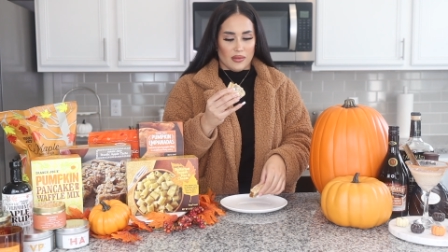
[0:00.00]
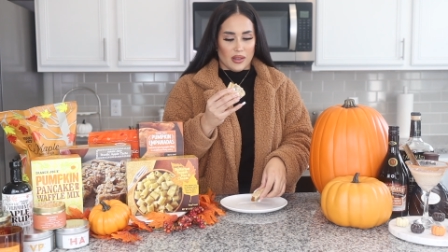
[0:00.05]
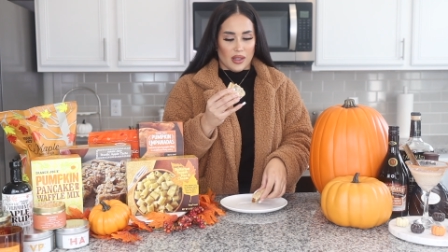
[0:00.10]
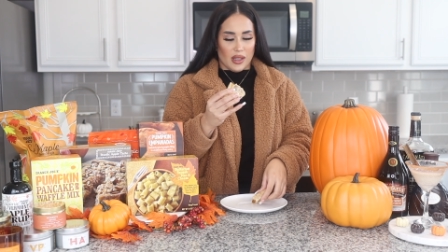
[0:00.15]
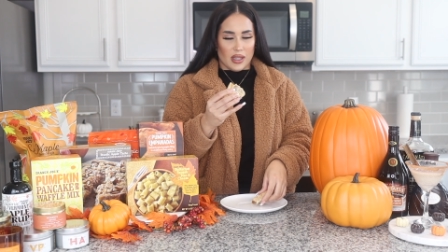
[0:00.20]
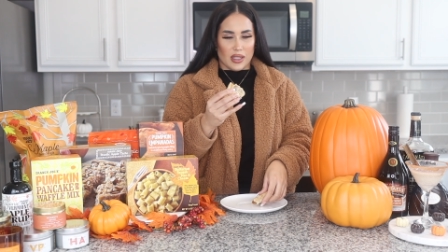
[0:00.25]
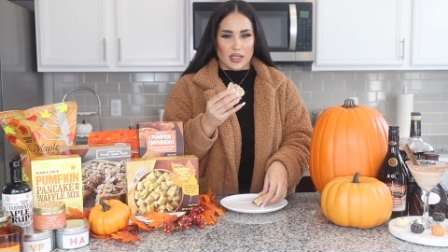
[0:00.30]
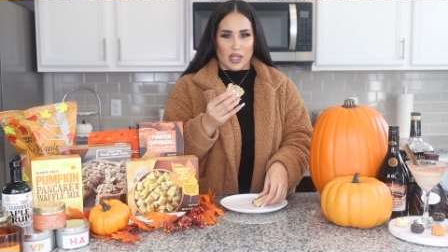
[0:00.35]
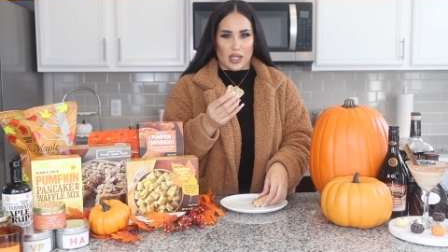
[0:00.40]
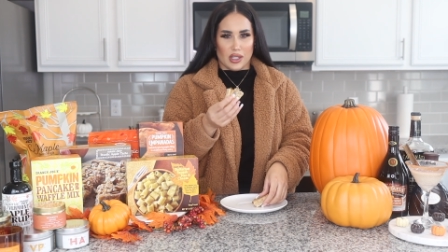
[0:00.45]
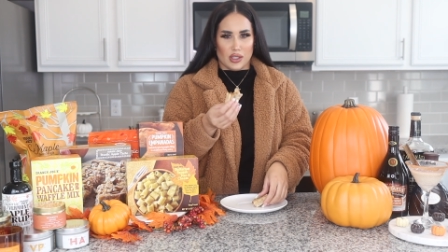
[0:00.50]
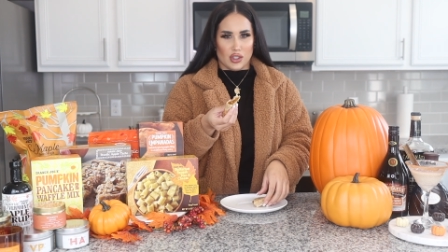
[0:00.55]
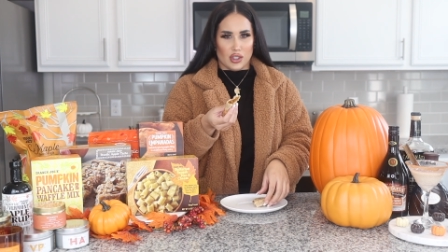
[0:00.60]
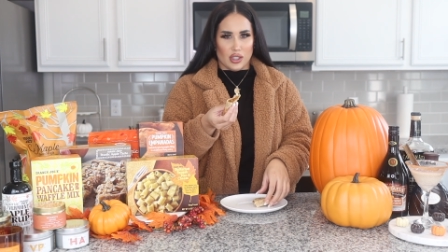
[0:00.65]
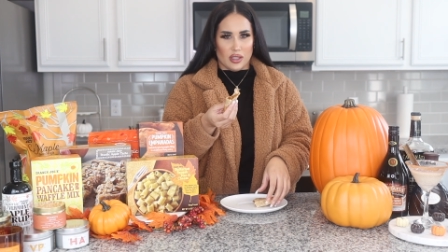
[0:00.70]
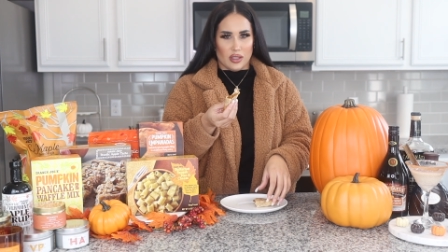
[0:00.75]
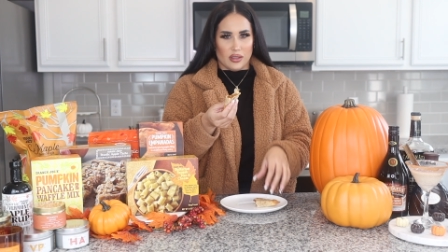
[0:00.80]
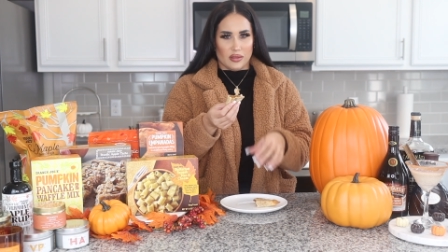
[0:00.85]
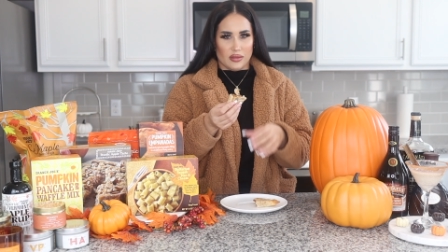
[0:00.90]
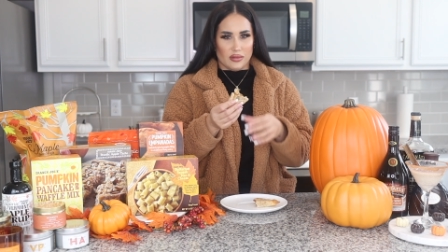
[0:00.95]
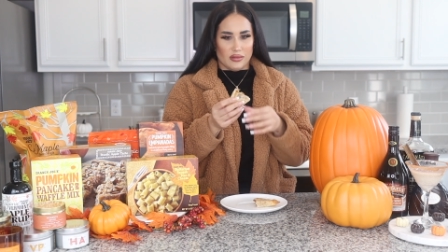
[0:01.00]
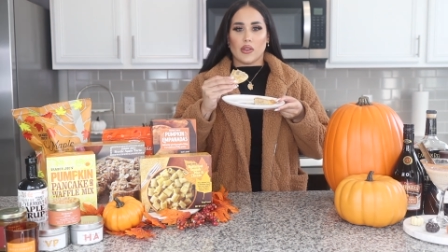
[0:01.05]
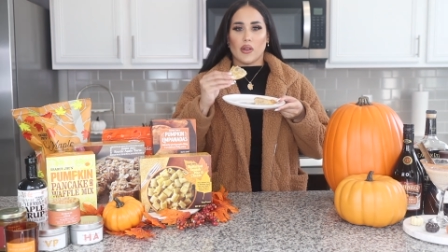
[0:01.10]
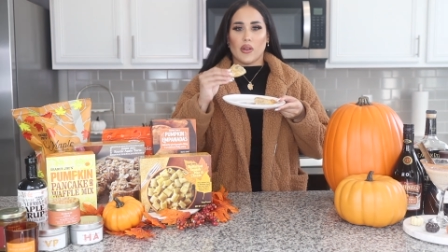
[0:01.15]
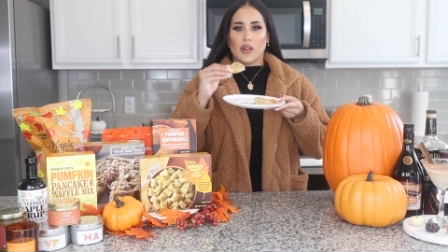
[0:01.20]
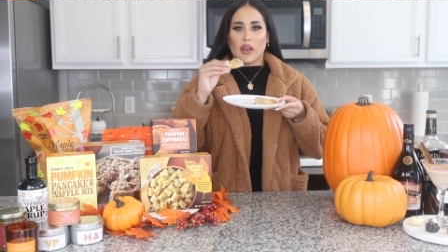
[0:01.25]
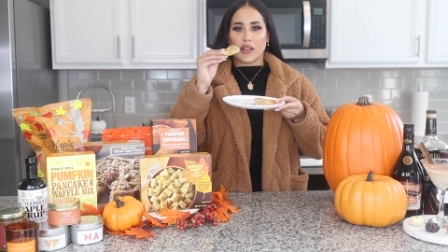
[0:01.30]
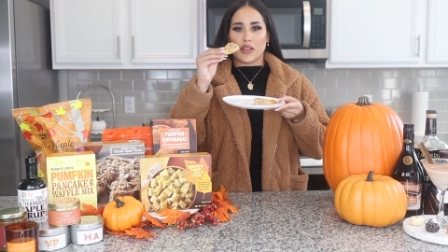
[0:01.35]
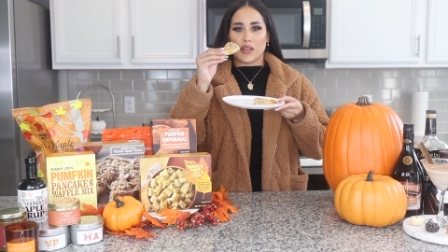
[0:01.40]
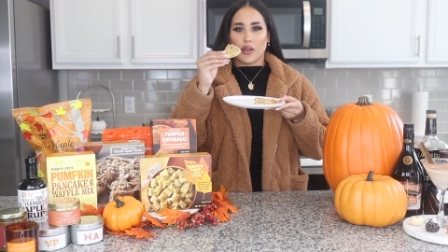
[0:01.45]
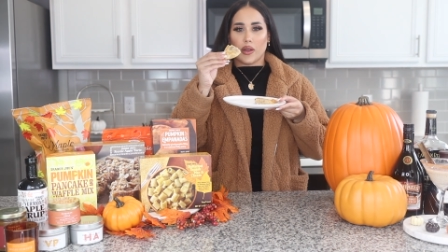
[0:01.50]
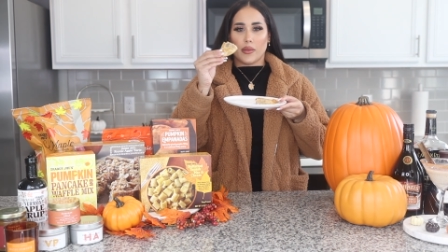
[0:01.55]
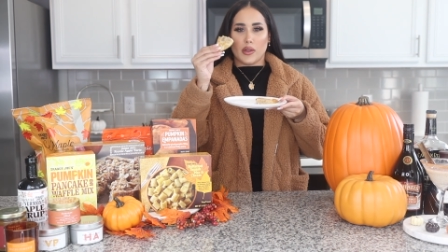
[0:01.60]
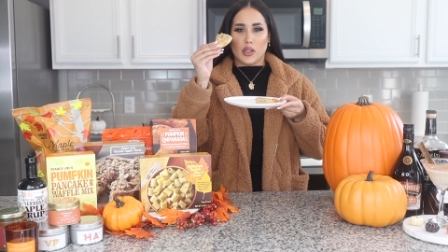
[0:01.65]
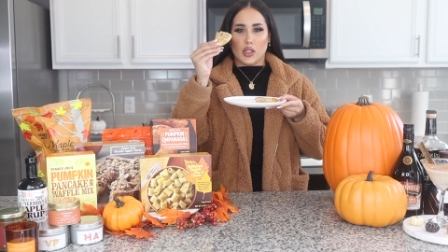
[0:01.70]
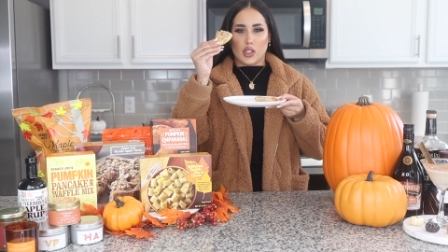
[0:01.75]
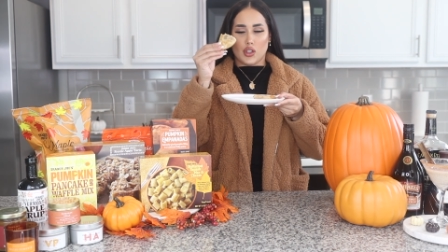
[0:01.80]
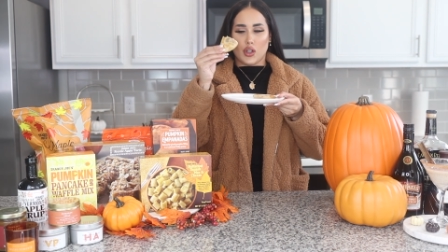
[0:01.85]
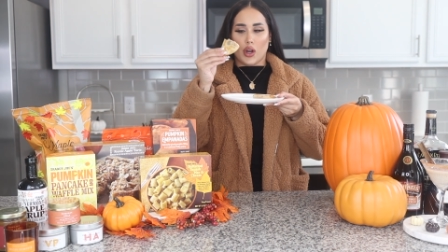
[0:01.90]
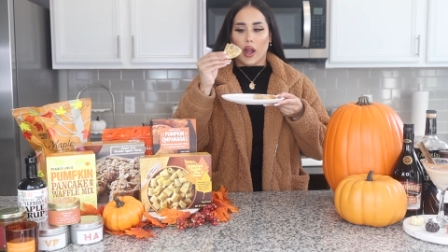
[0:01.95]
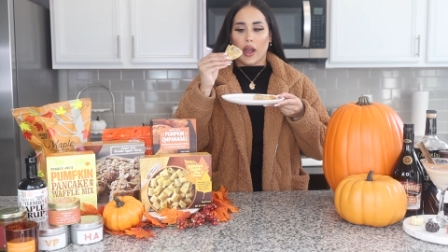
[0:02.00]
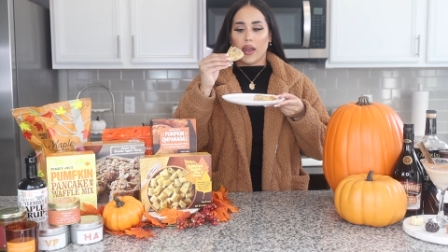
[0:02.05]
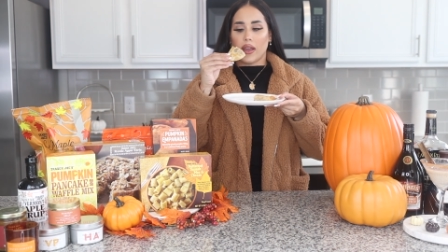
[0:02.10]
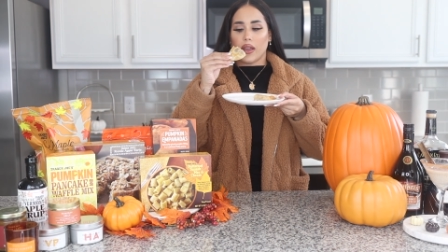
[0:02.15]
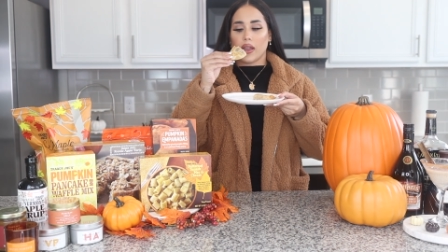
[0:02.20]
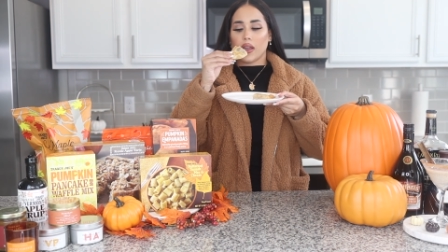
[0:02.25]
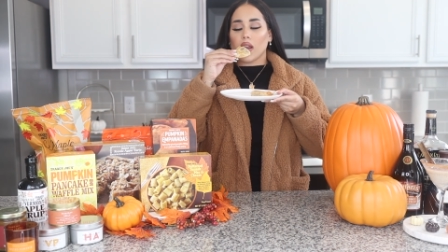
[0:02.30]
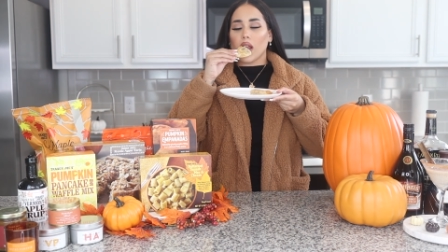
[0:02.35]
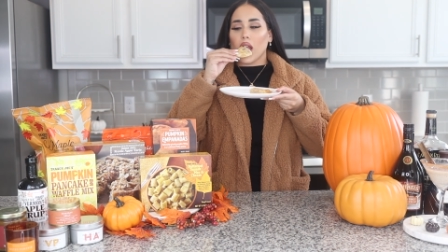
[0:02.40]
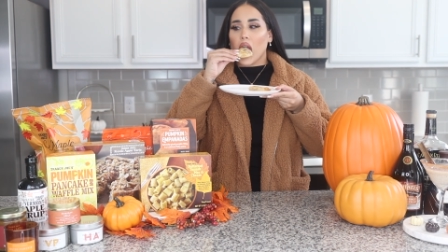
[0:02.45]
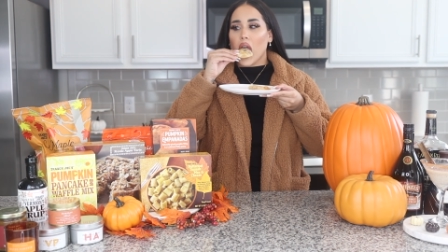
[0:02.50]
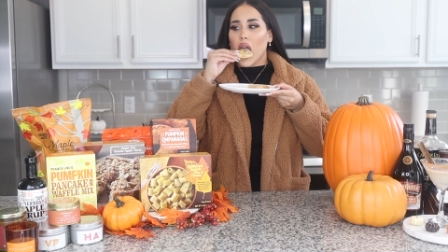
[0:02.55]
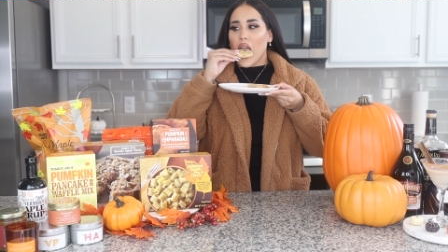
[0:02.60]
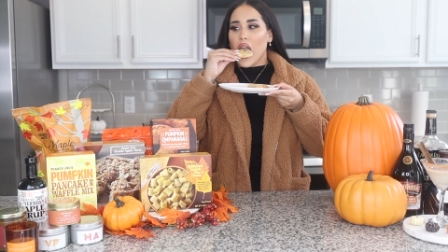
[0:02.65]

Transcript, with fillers: like texture. Okay, so I'm gonna try it.